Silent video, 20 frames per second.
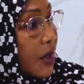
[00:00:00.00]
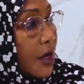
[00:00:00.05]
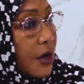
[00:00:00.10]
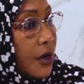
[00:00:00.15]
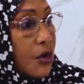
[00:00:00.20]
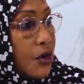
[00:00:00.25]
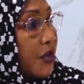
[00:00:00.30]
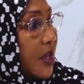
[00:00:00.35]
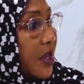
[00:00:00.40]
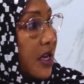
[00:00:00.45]

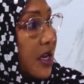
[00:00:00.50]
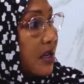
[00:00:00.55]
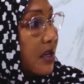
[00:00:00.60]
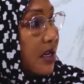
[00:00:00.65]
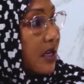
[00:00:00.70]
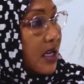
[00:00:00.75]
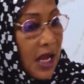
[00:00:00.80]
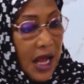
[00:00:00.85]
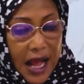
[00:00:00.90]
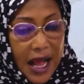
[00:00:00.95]
No,
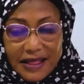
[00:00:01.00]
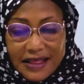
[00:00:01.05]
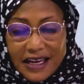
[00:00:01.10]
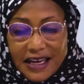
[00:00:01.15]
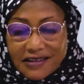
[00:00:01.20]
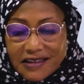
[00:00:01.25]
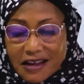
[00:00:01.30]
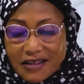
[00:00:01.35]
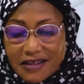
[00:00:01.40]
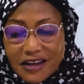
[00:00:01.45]
there's
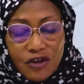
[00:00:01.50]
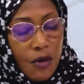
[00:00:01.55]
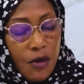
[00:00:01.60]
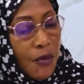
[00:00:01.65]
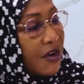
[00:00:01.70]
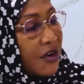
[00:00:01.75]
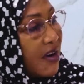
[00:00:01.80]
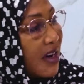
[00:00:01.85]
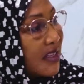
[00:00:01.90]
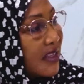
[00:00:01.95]
nothing
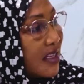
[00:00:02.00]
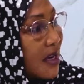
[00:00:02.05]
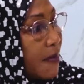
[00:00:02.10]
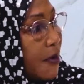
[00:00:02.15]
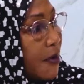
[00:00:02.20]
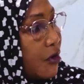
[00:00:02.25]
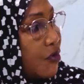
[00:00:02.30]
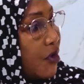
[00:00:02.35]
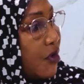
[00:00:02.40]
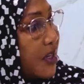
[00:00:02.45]
democratic about what